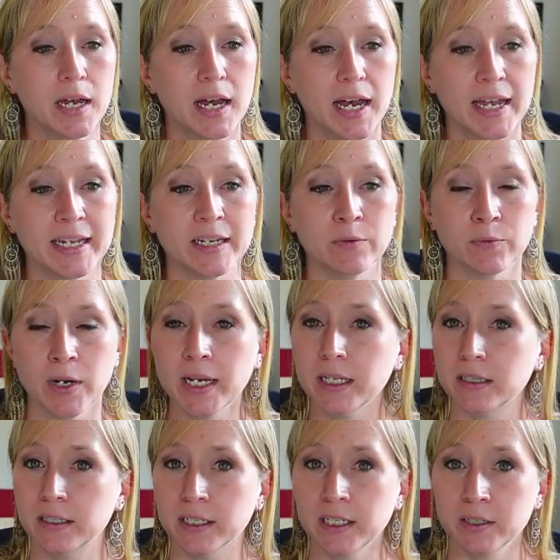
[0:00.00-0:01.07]
I can right
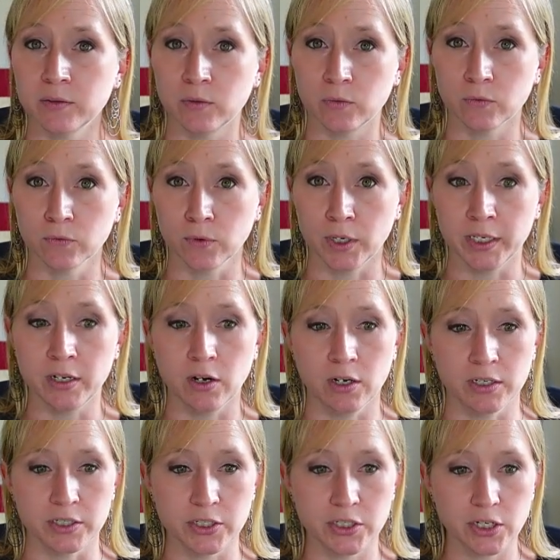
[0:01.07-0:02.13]
click and run
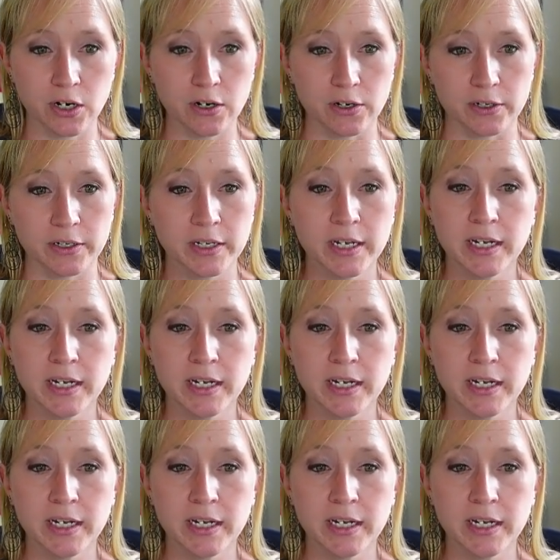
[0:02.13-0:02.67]
OnStart.